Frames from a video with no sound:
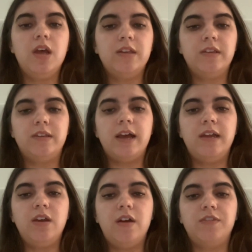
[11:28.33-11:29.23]

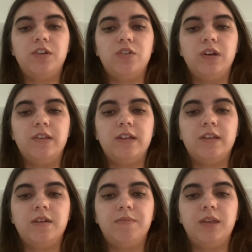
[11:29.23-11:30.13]
society often agrees that
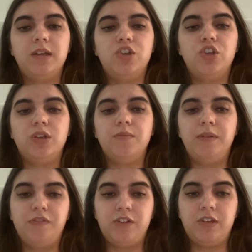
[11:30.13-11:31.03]
some things shouldn't
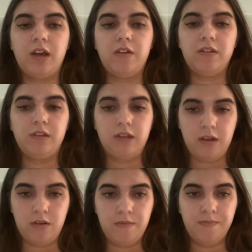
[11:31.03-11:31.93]
be for
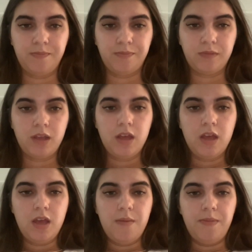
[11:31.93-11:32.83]
sale
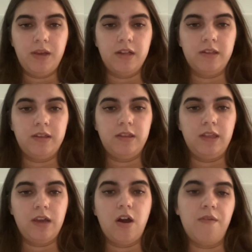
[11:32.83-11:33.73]
because
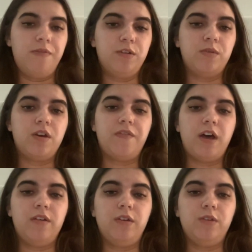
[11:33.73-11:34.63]
they conflict with our
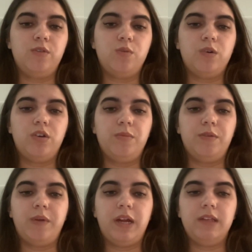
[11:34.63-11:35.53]
values or
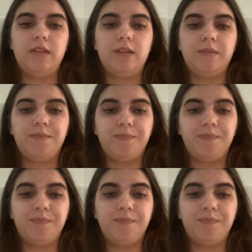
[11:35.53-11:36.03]
human rights.